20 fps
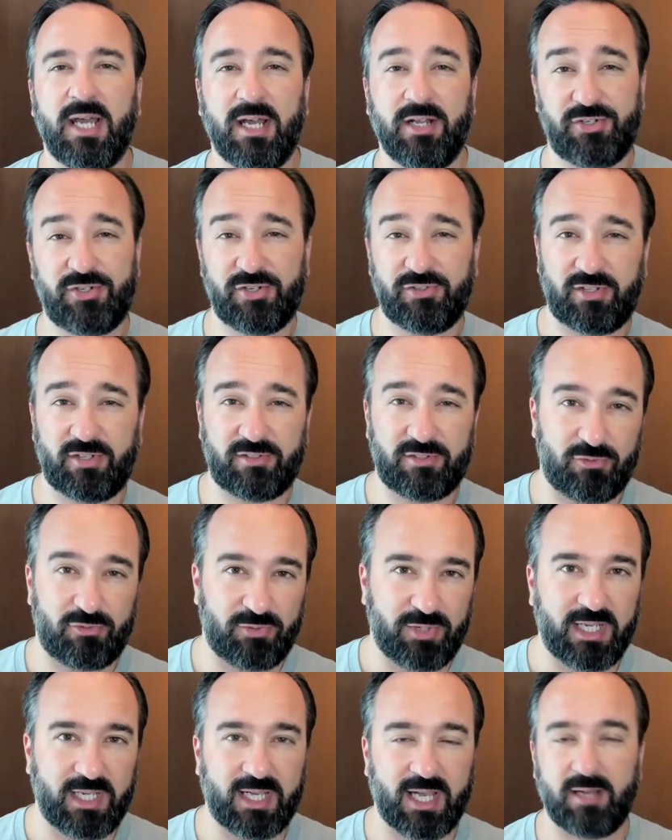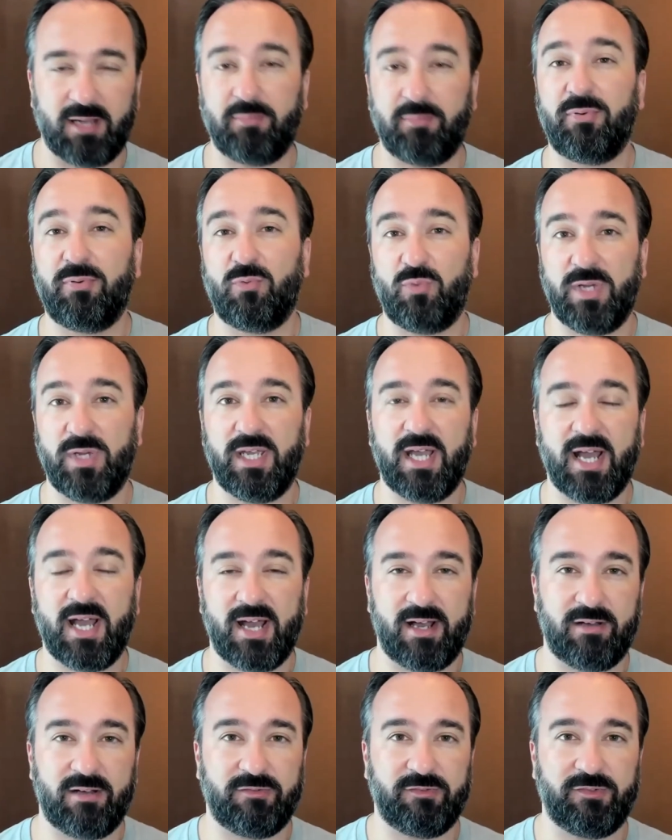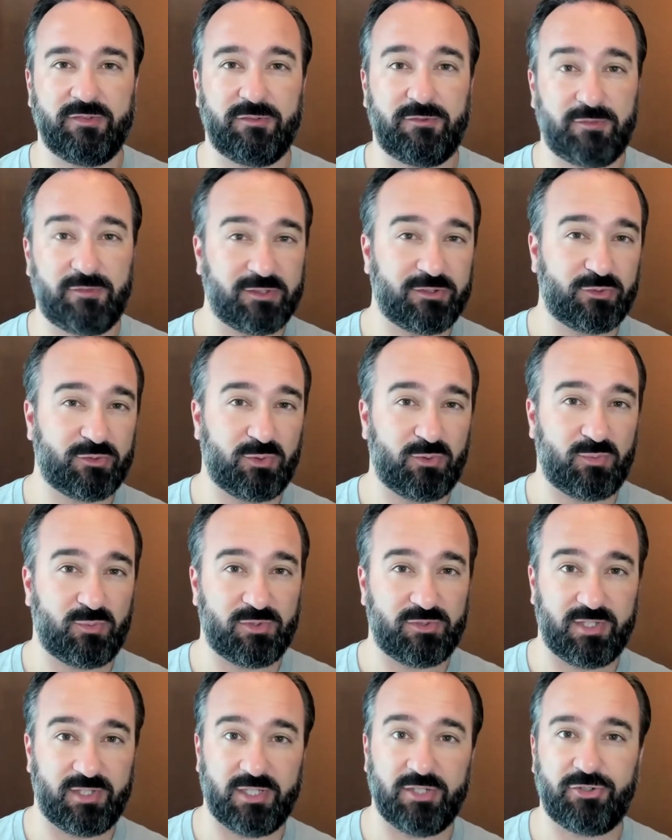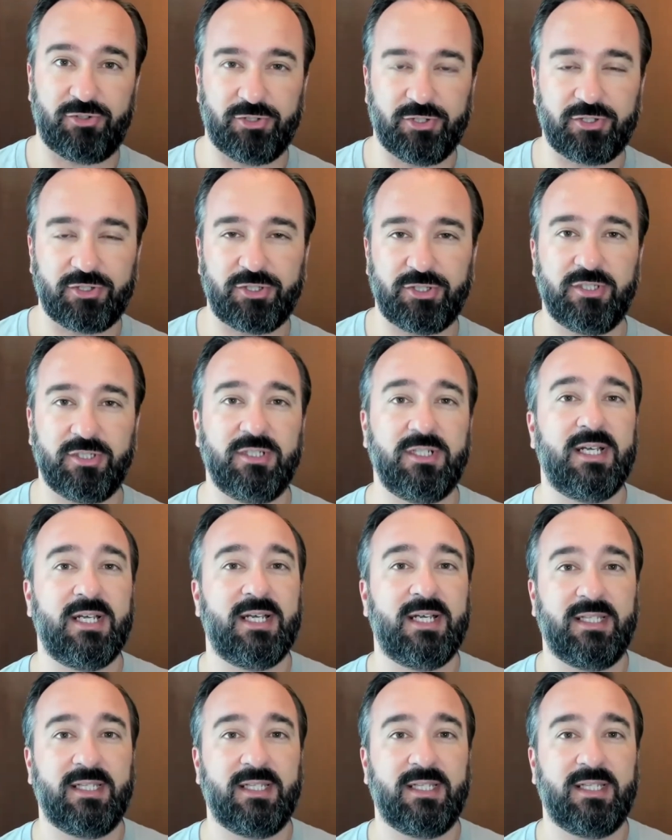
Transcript: And just as a recap, we have the first one was the introduction,